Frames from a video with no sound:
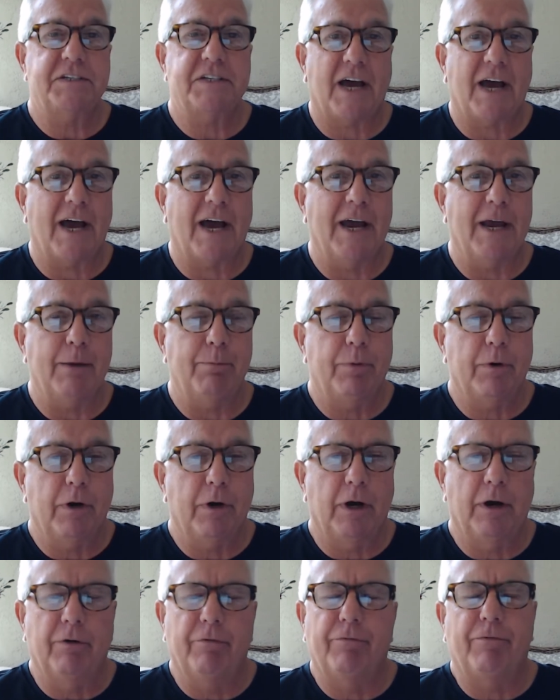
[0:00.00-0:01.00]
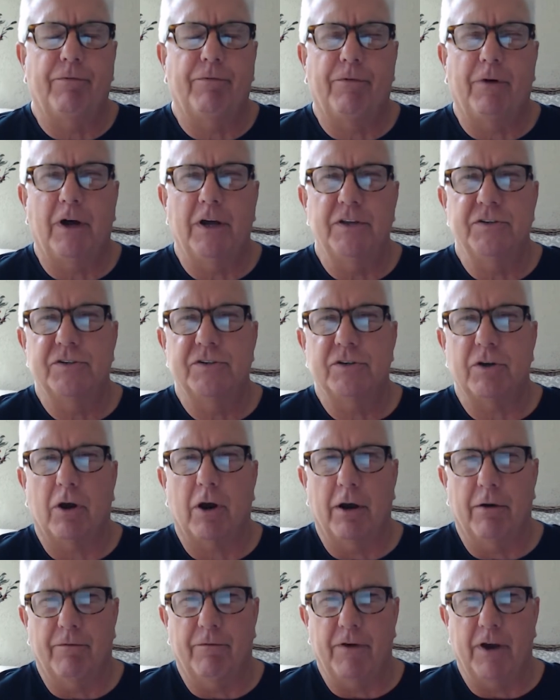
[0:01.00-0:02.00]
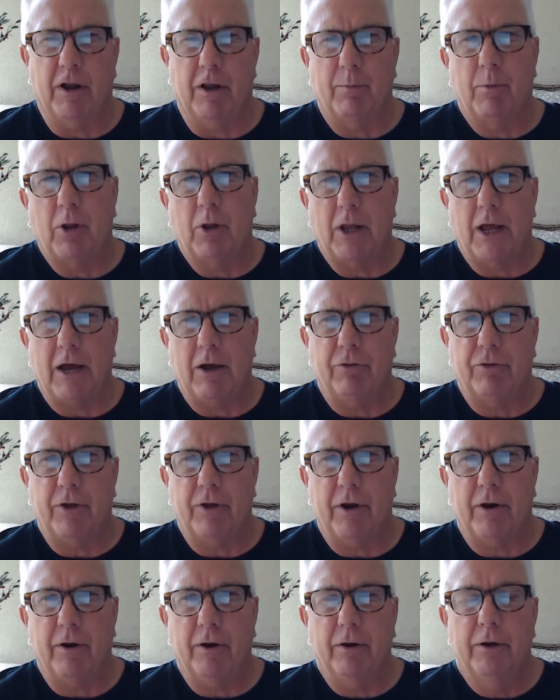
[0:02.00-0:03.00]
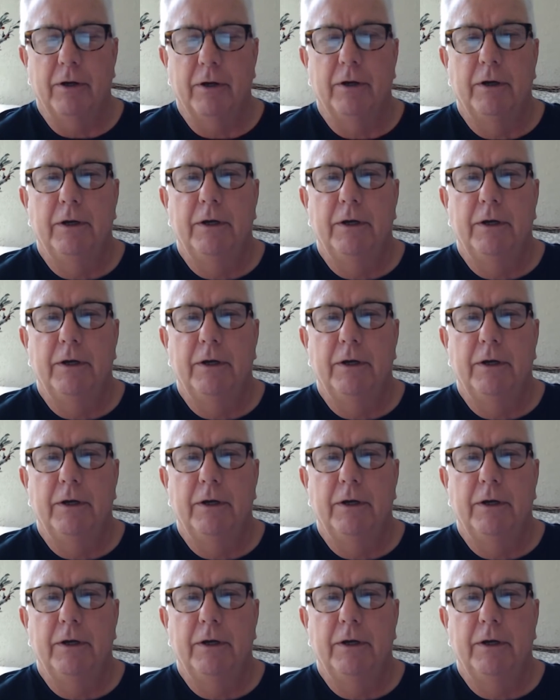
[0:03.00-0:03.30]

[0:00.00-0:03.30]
type of funds are available out there